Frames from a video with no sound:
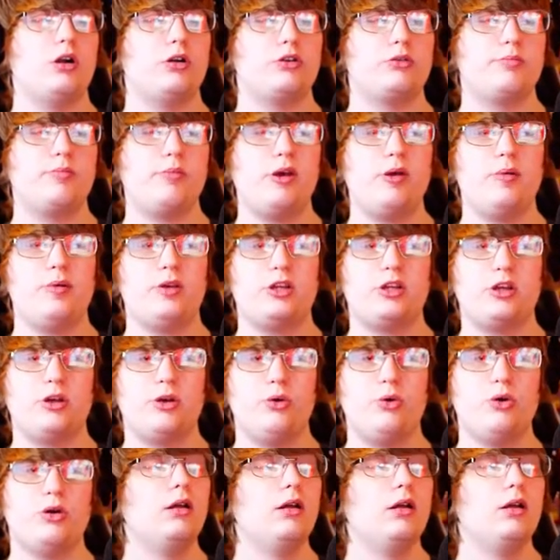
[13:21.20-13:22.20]
maybe
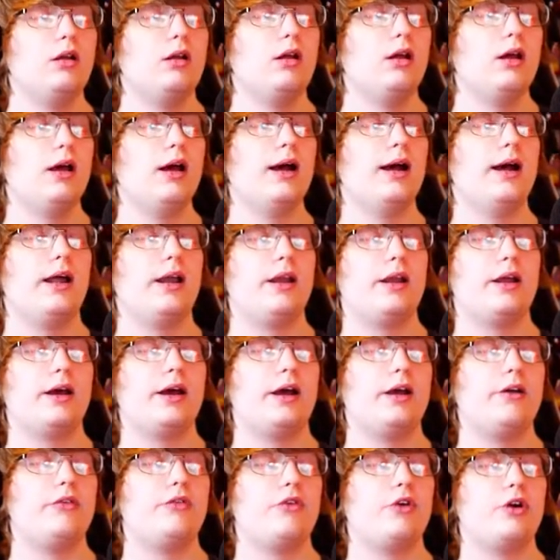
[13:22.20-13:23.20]
two. And
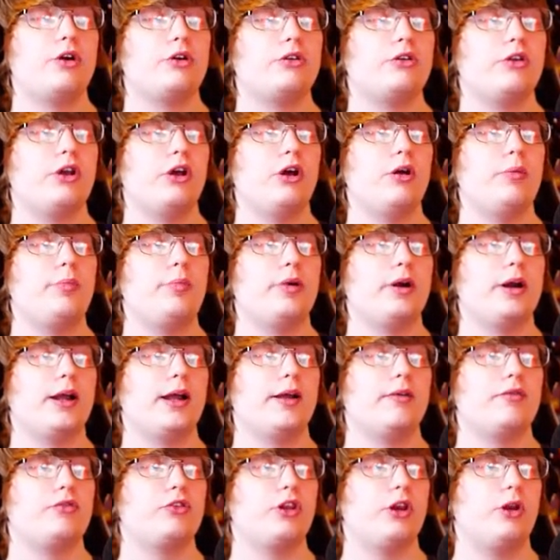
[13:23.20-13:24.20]
I fucked it up and I
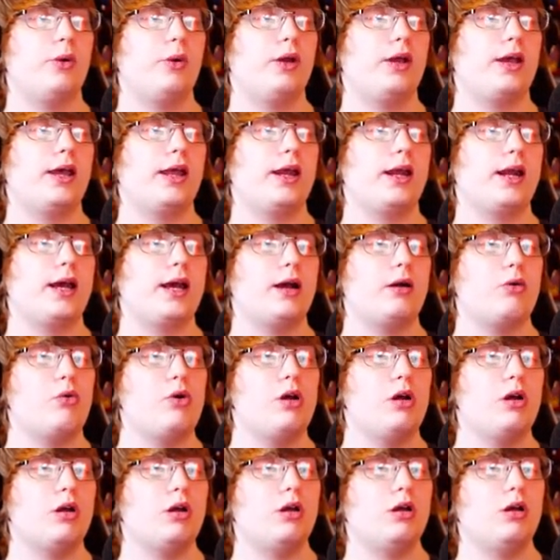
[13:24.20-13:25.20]
have to do it again
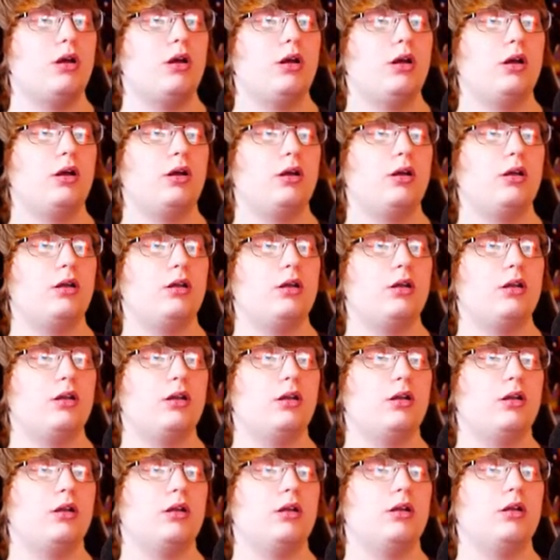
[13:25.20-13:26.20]
now.
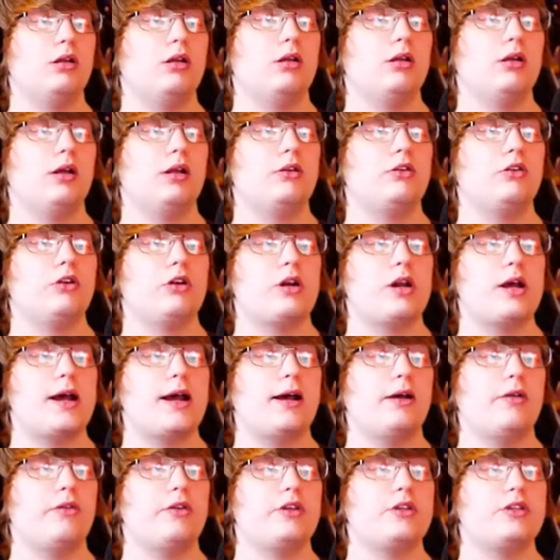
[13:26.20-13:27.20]
I don't know
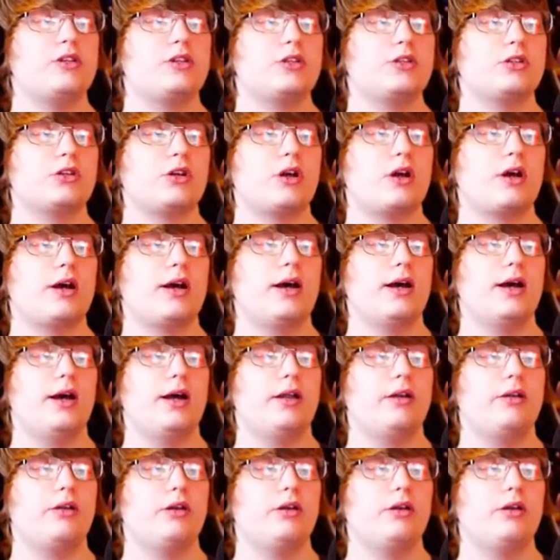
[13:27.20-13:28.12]
how this is so uh, hard.